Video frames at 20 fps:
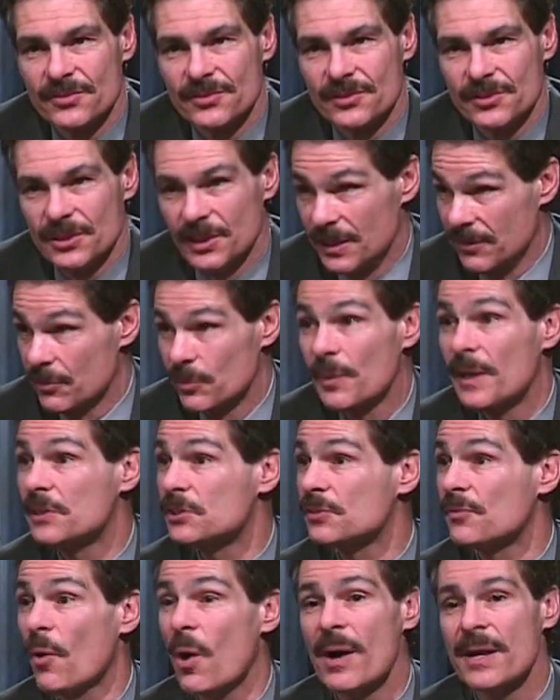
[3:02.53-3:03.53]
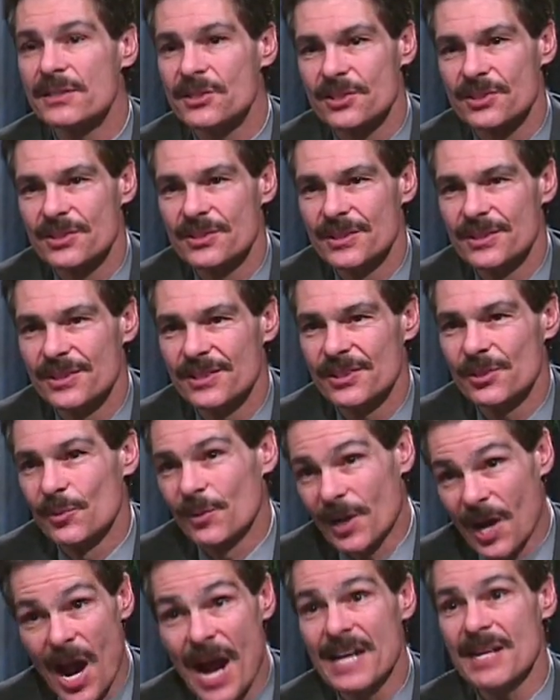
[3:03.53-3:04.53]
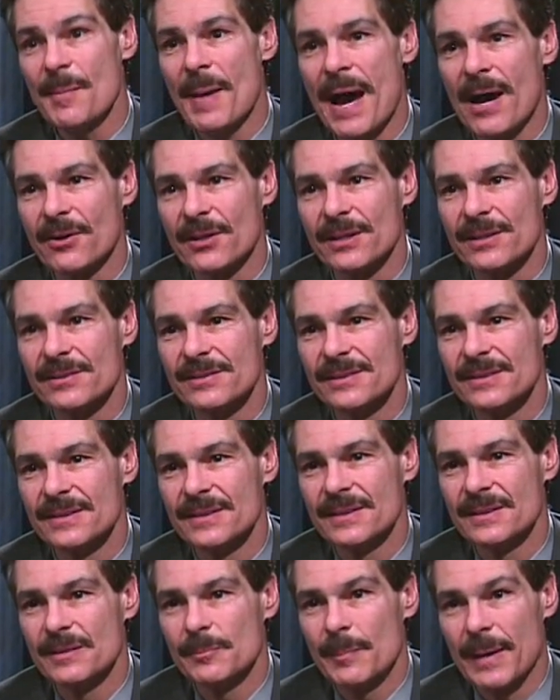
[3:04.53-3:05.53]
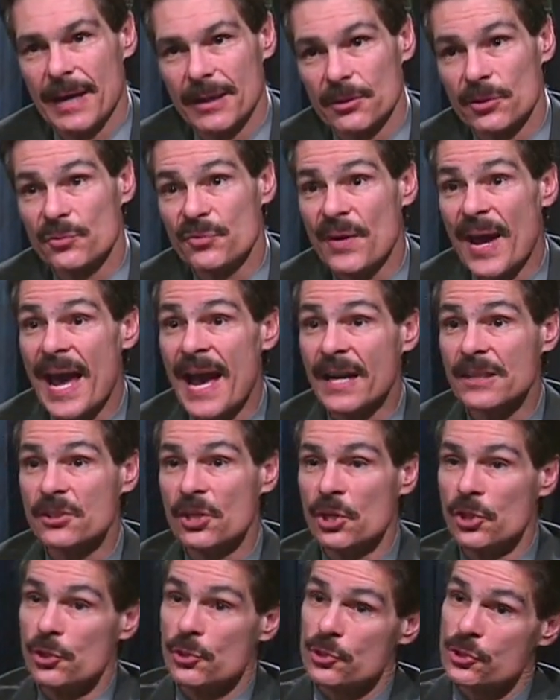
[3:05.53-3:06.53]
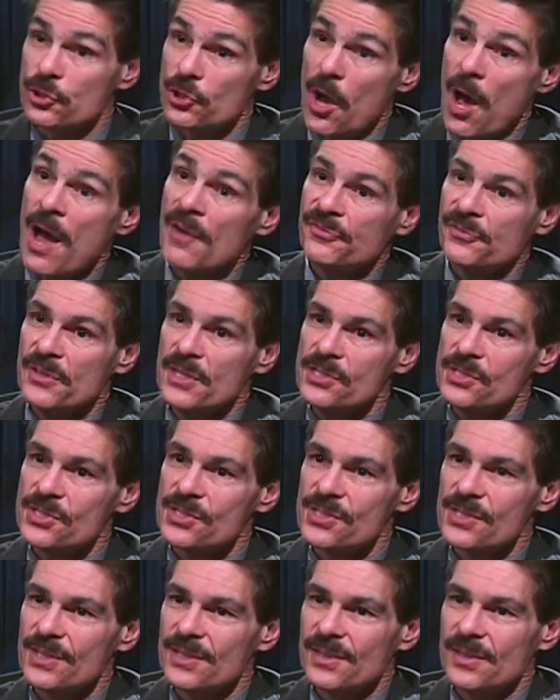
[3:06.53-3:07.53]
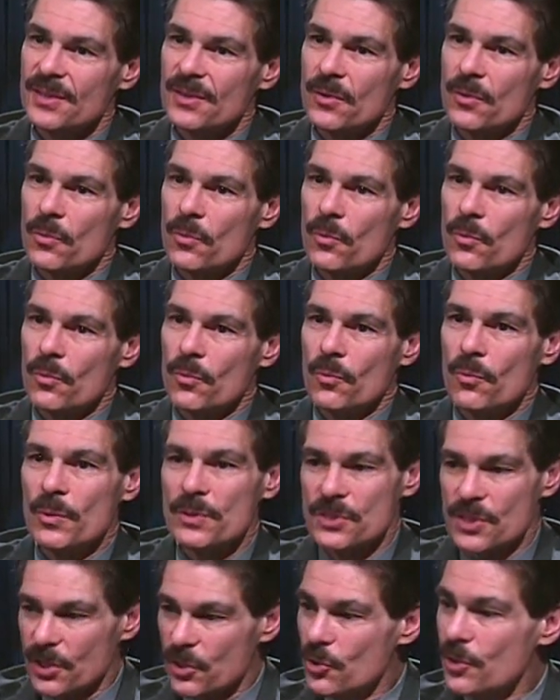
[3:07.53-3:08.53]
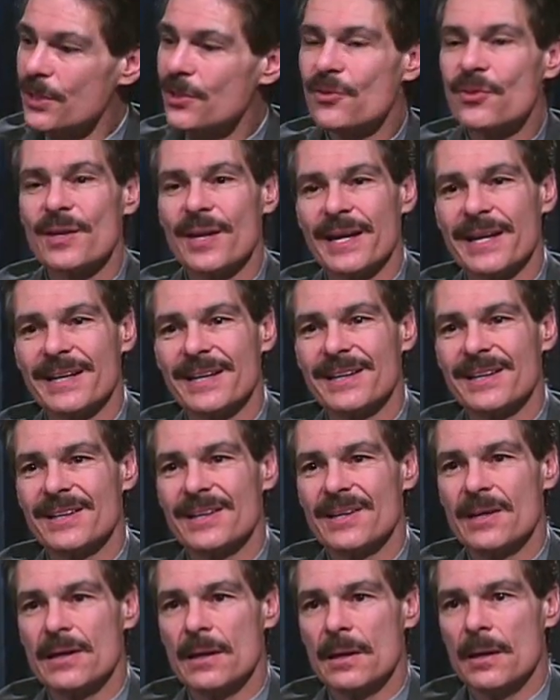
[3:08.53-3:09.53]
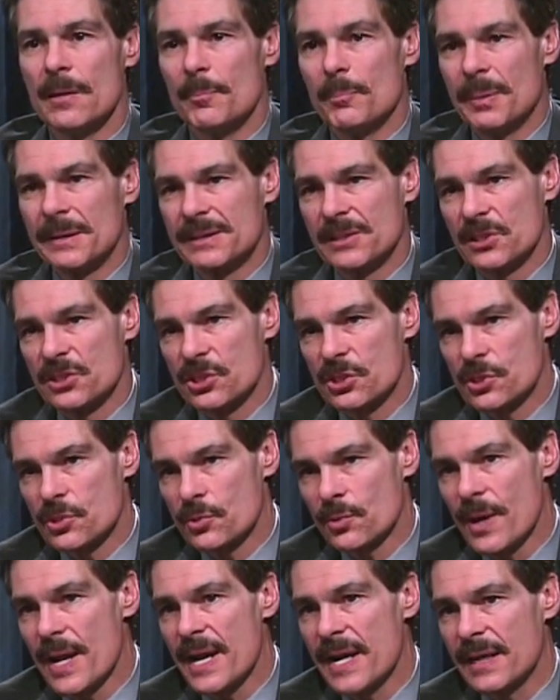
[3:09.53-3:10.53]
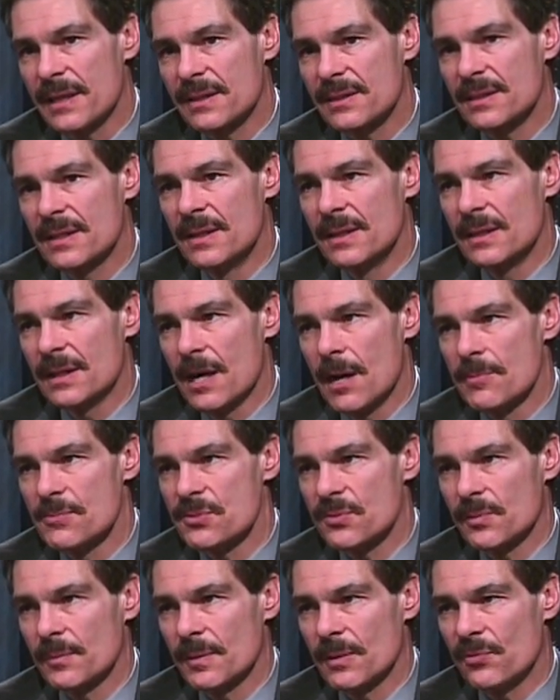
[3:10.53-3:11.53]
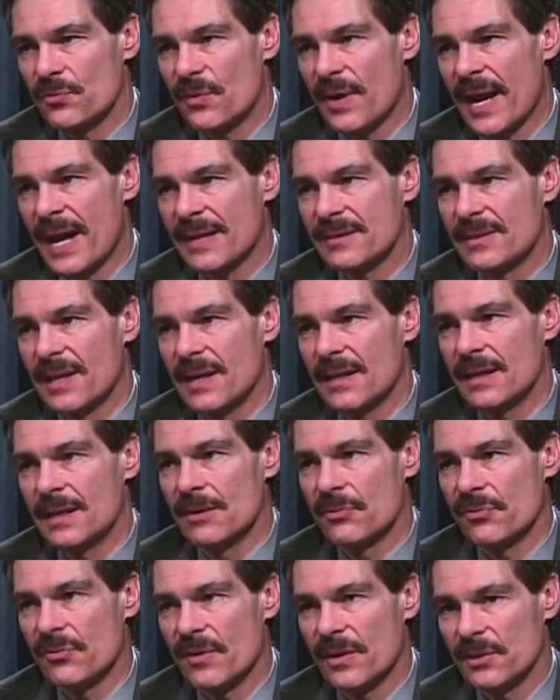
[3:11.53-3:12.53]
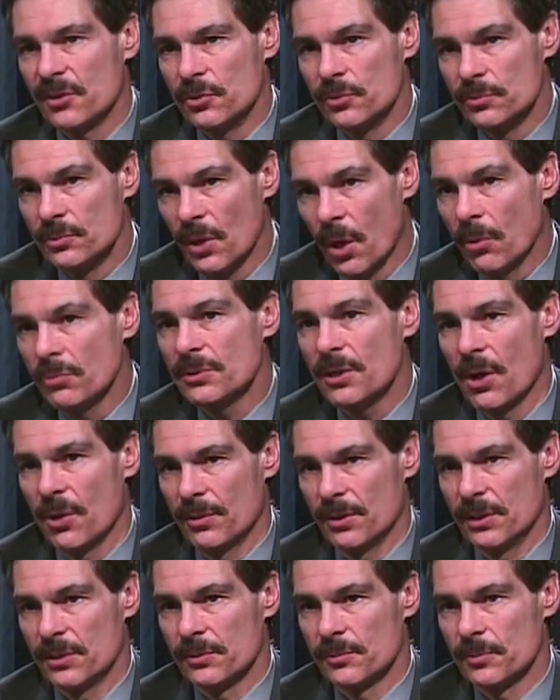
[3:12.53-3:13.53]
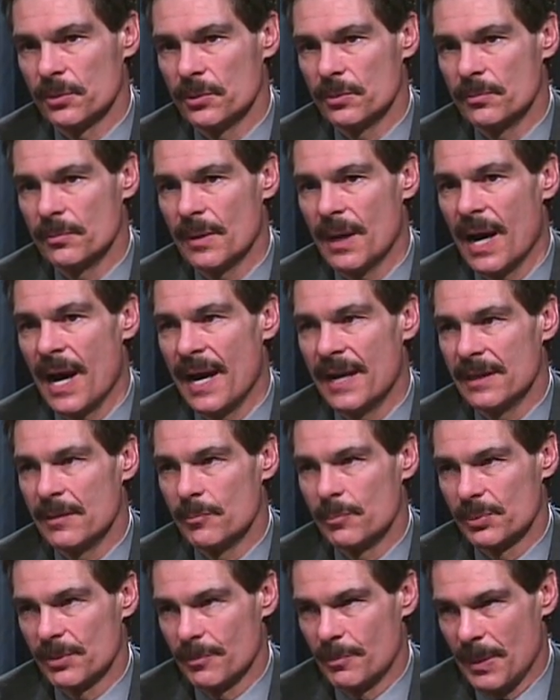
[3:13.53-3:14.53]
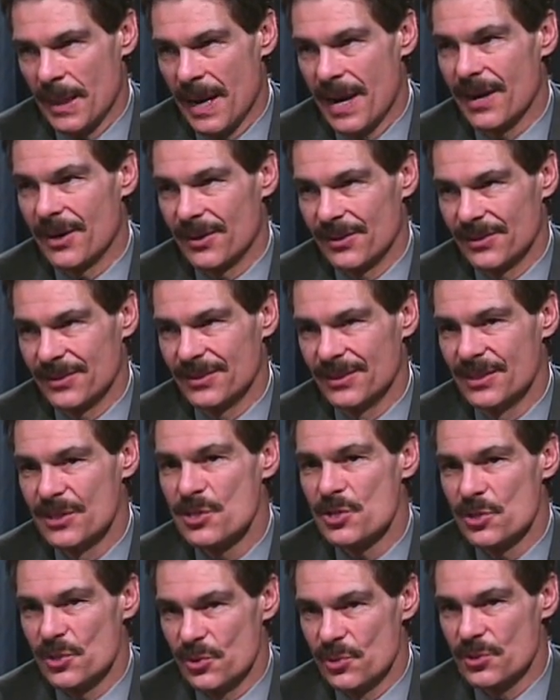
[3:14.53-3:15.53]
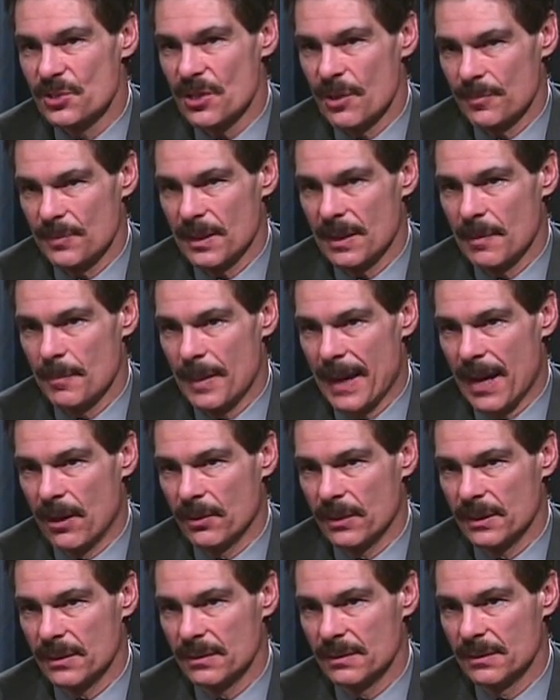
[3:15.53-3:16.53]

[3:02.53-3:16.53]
You didn't even raise your voice. You were kind about it. Matter of fact, your softness was a good thing. But the strength comes from the fact that if you don't go to your room, I am prepared to do something about it.